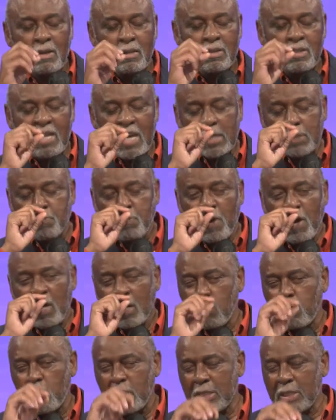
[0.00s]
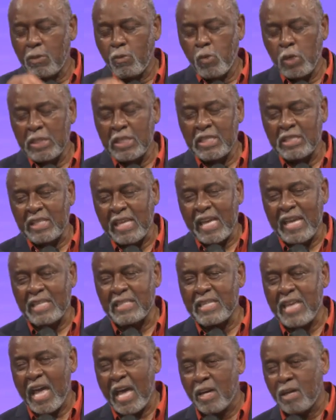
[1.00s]
That's part of what, what this
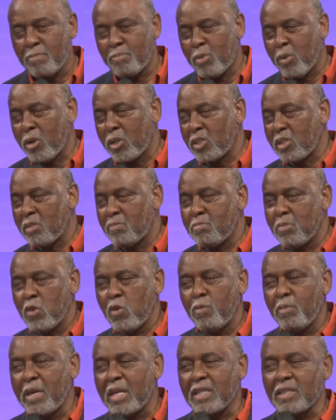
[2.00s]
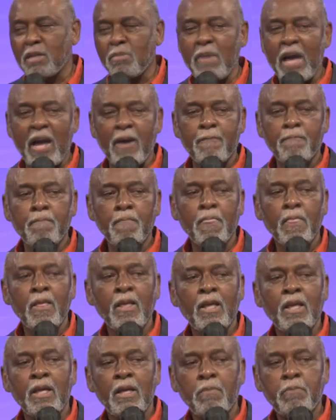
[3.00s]
anti abortion movement is about.
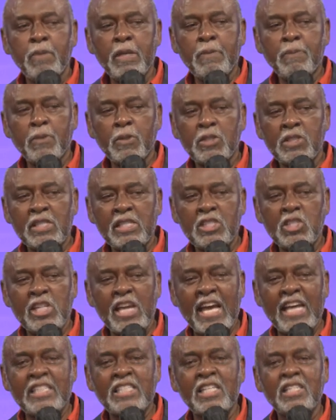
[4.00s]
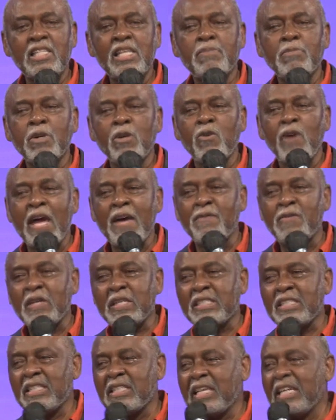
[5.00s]
People see changing
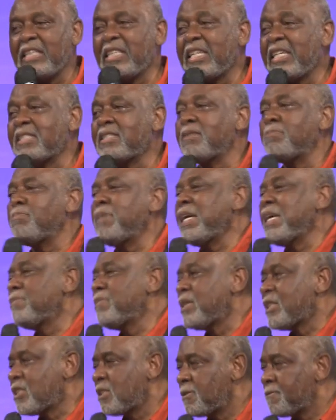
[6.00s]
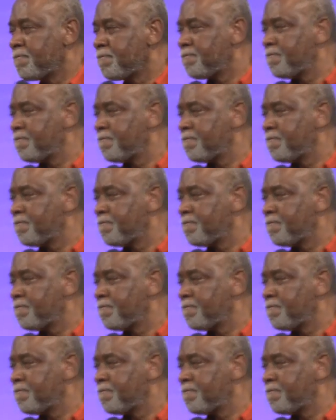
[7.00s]
demographics and they need some babies.